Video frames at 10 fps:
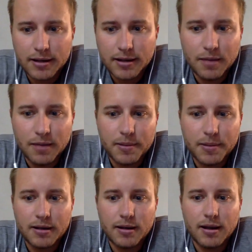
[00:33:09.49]
end up
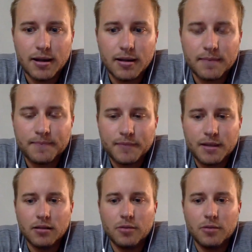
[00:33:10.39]
in a
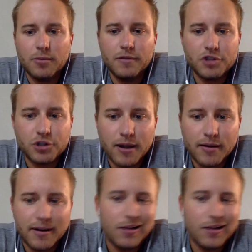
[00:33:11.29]
little bit of a shootout.